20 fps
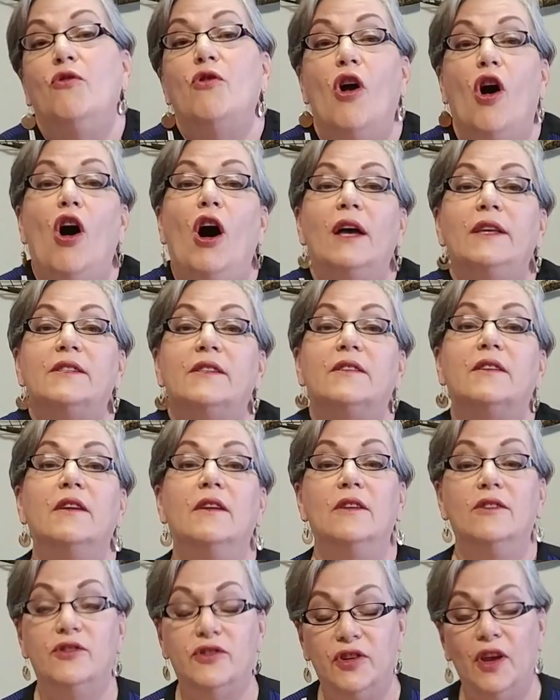no cost.
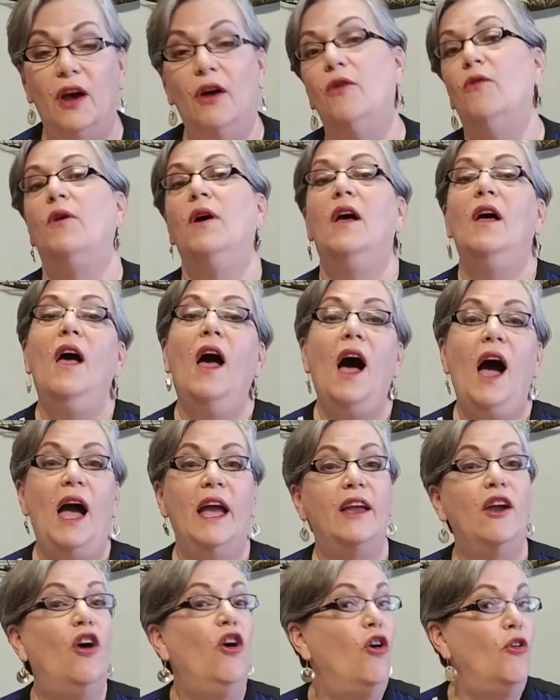So
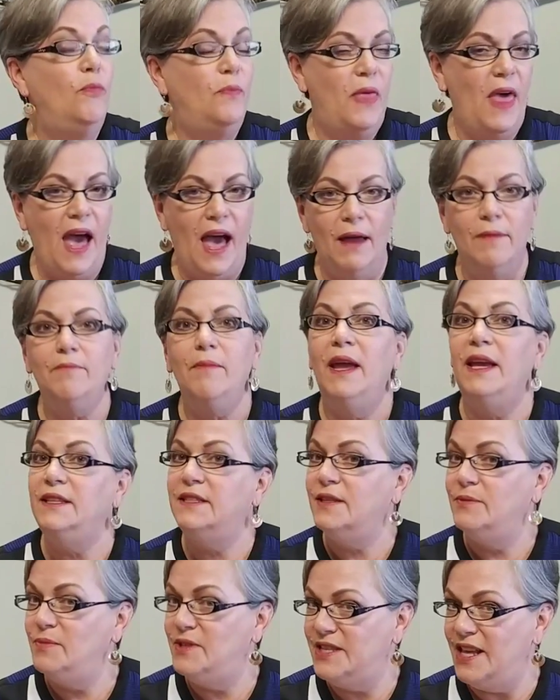I hope that
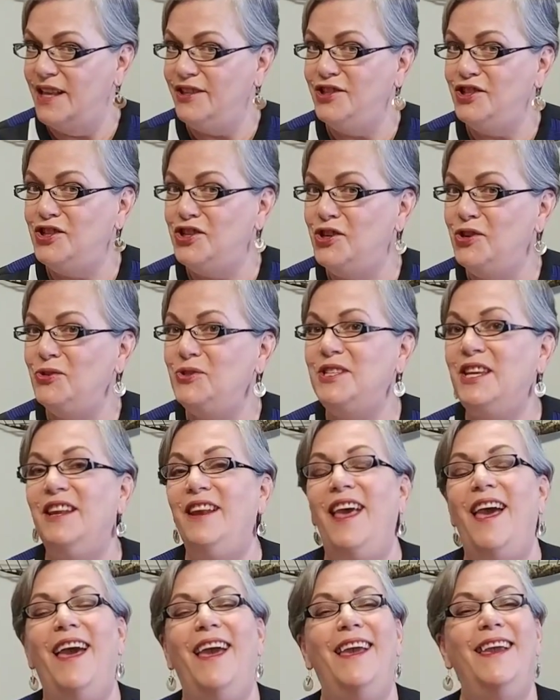made some sense to you
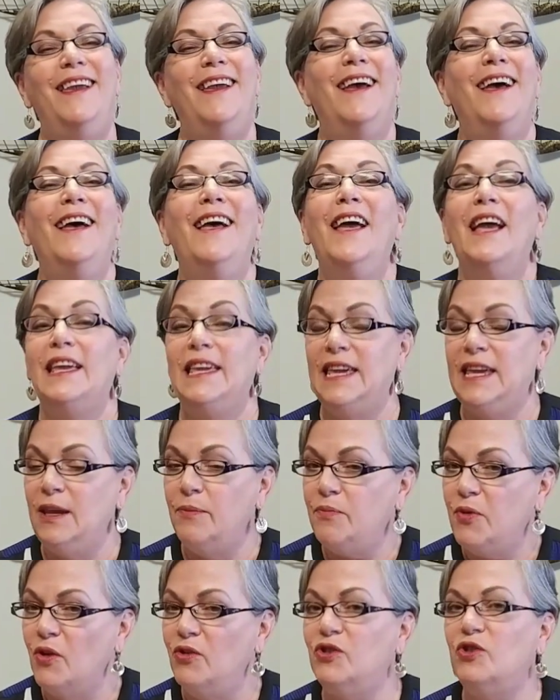today.
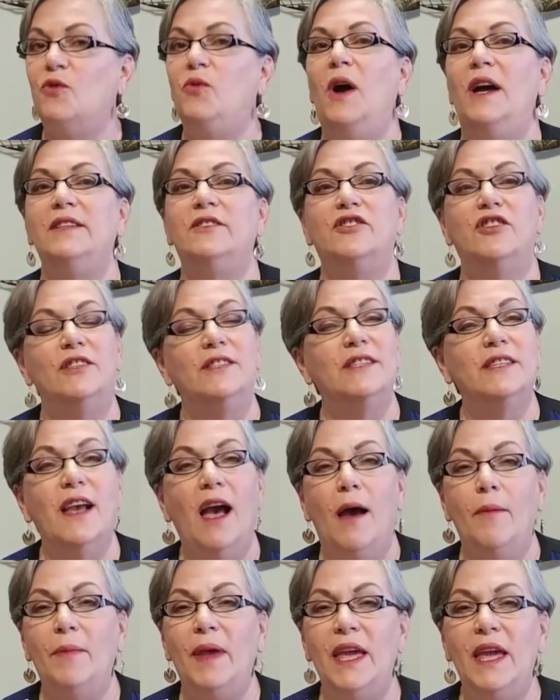Keep those questions
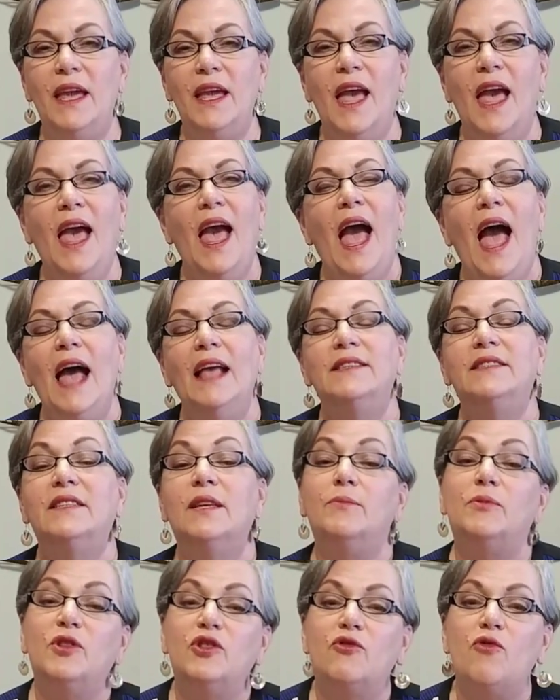coming
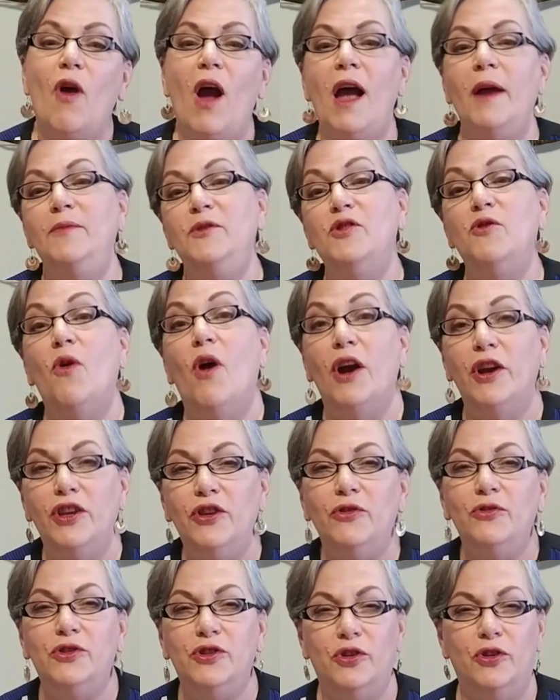and subscribe to our
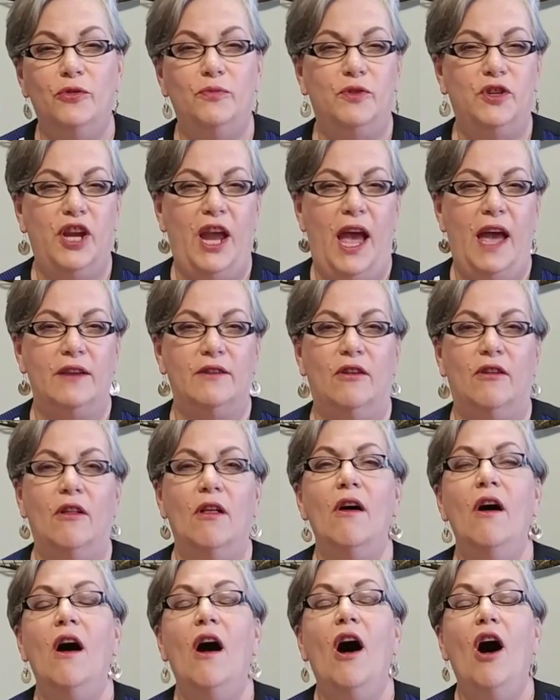YouTube
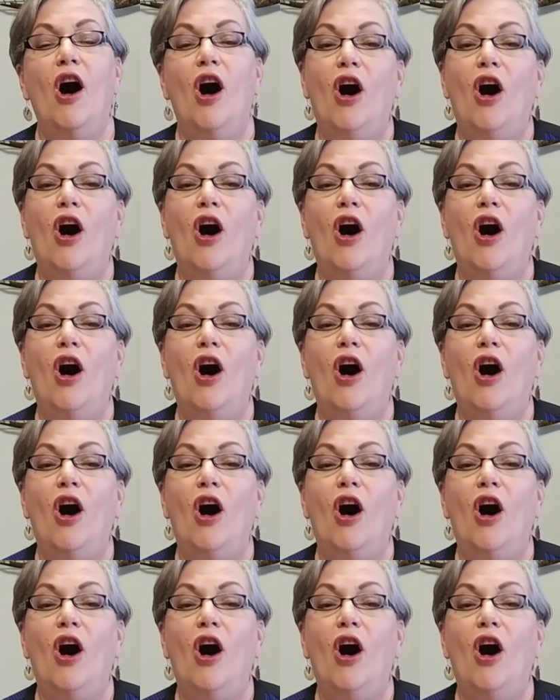channel.